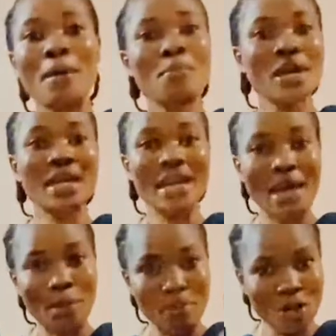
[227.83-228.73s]
being
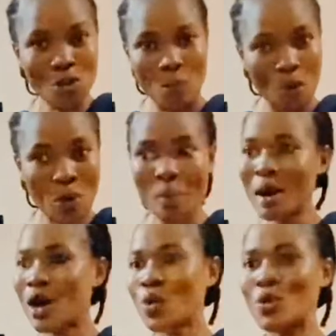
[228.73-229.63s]
a new mom
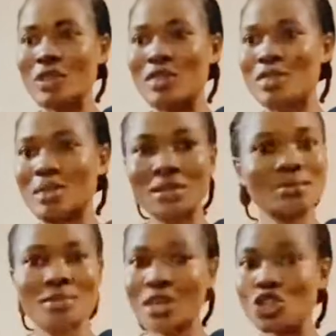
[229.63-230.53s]
with being
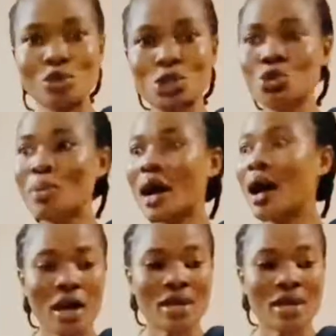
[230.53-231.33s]
a YouTuber.